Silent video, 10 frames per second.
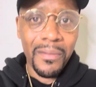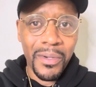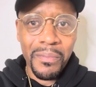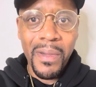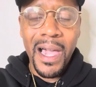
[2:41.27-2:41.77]

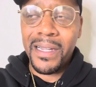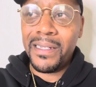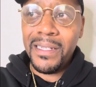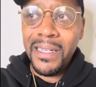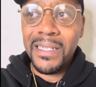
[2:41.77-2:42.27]
But my
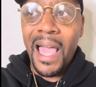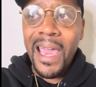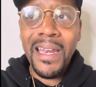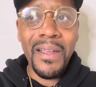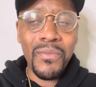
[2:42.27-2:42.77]
goodness, I
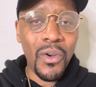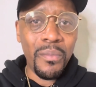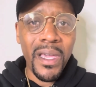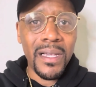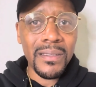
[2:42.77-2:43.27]
didn't even know
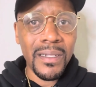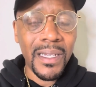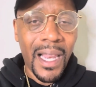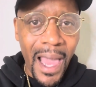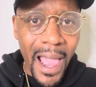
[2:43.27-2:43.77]
bears could
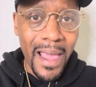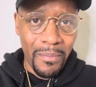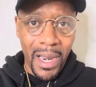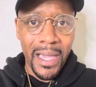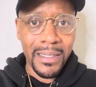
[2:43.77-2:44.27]

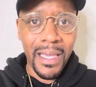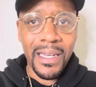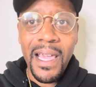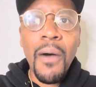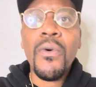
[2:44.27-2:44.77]
climb like that.
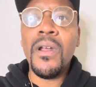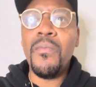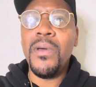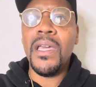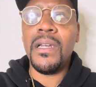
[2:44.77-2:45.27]
That would have
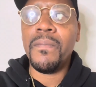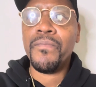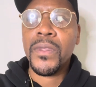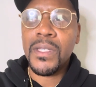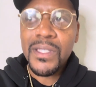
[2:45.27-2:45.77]
been
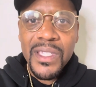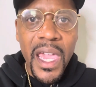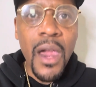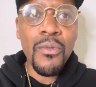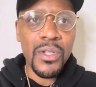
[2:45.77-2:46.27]
the
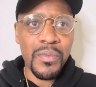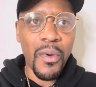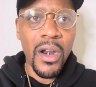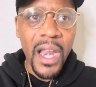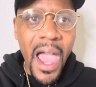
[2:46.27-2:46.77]
scariest
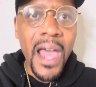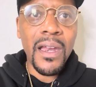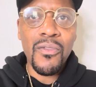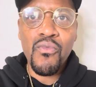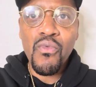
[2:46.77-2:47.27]
part. Now I
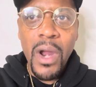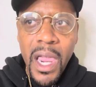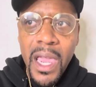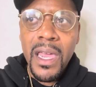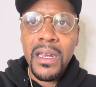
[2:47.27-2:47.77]
done
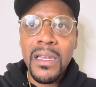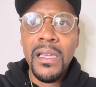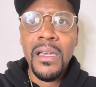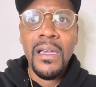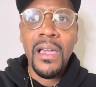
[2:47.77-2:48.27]
ran,
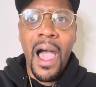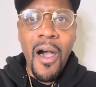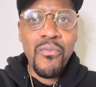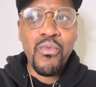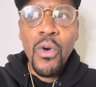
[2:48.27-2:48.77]
I
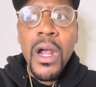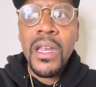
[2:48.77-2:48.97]
run.